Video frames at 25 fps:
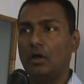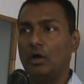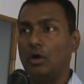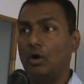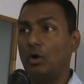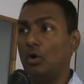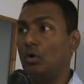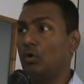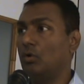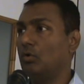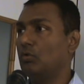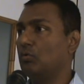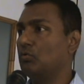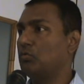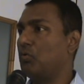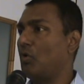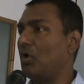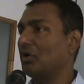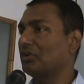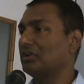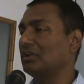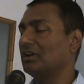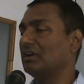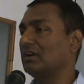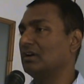Oh,
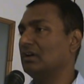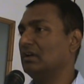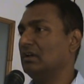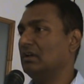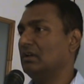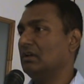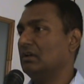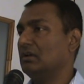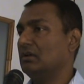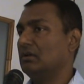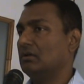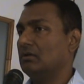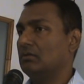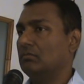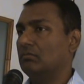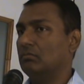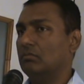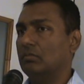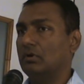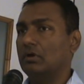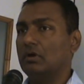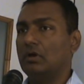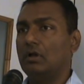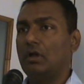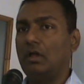what a
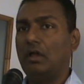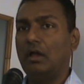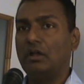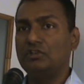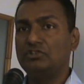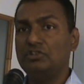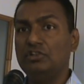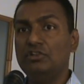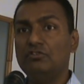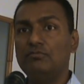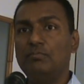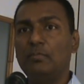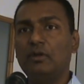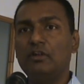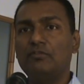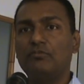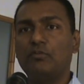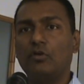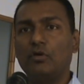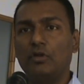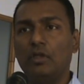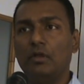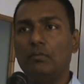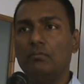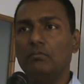achievement
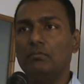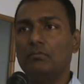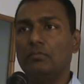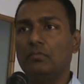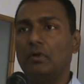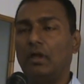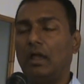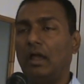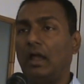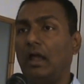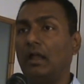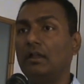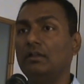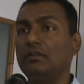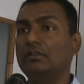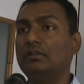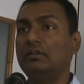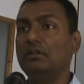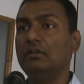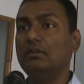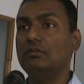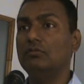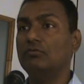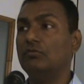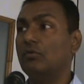for him and
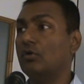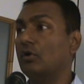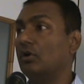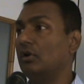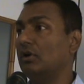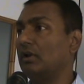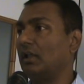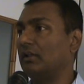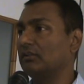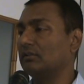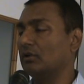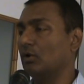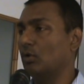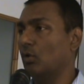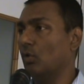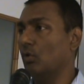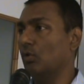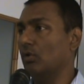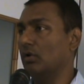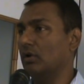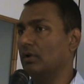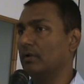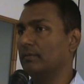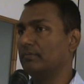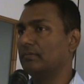the world as a
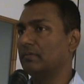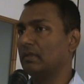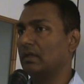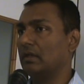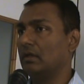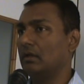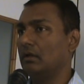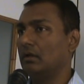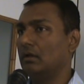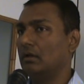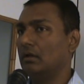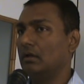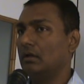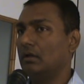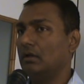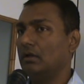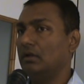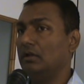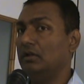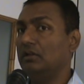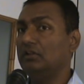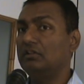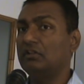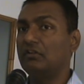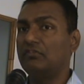whole.
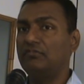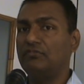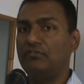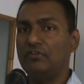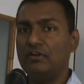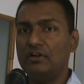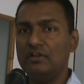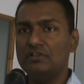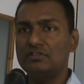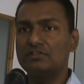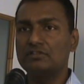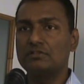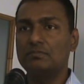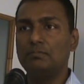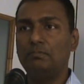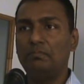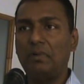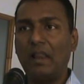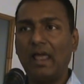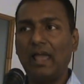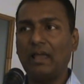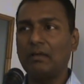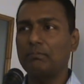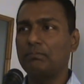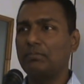He is the first
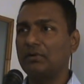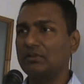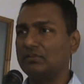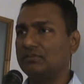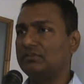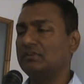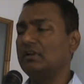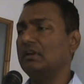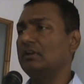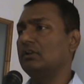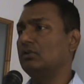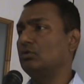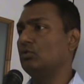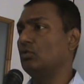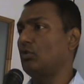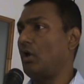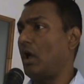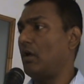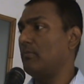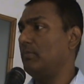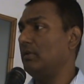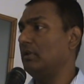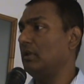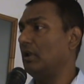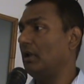black president to
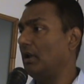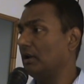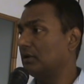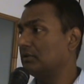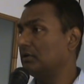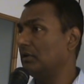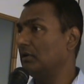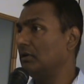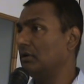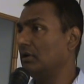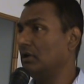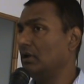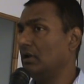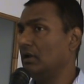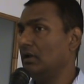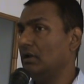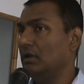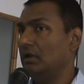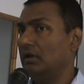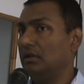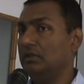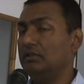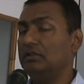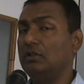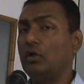have been elected
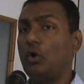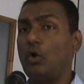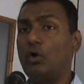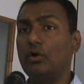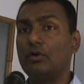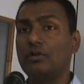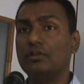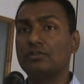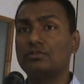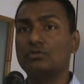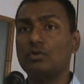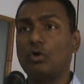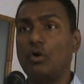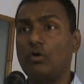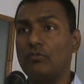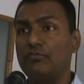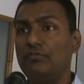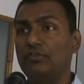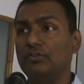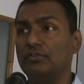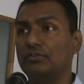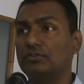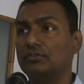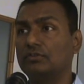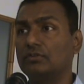in the august
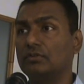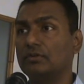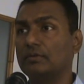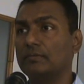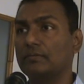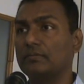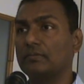office.